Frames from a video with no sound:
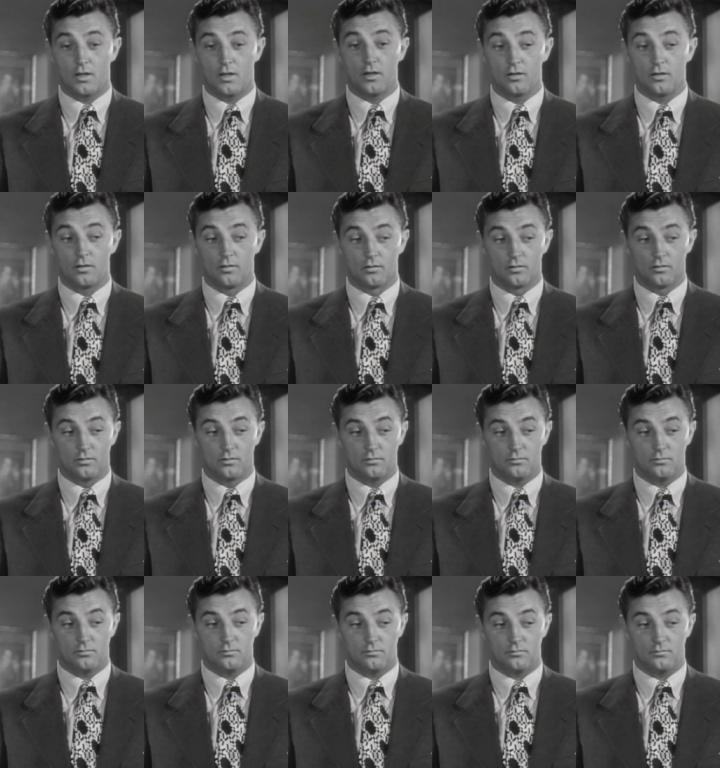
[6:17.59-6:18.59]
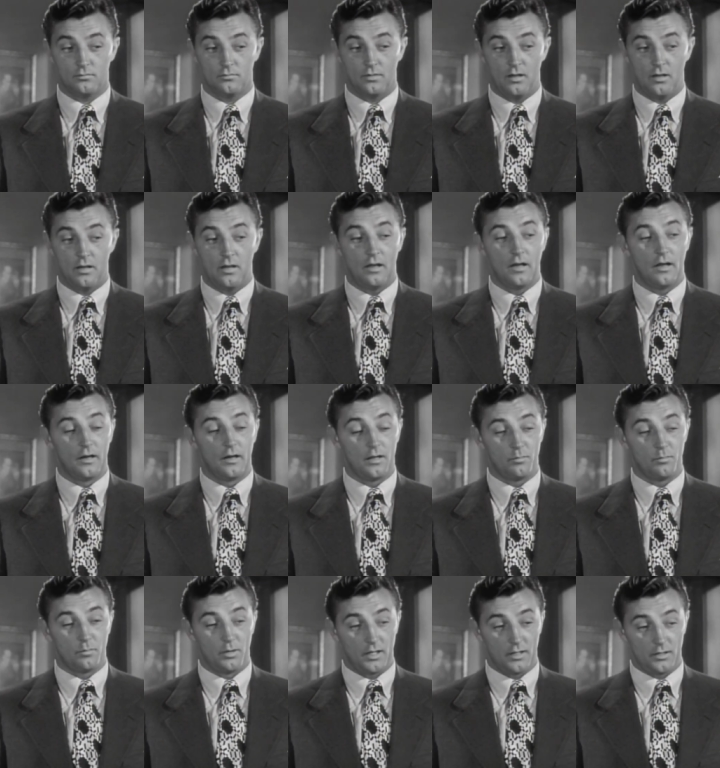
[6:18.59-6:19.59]
Any girl.
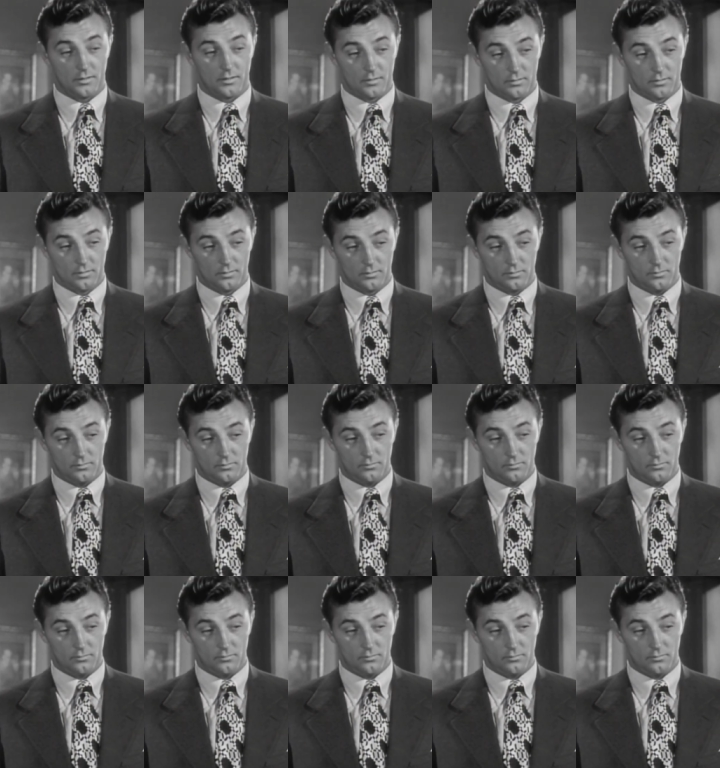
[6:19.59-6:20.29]
Anybody's girl.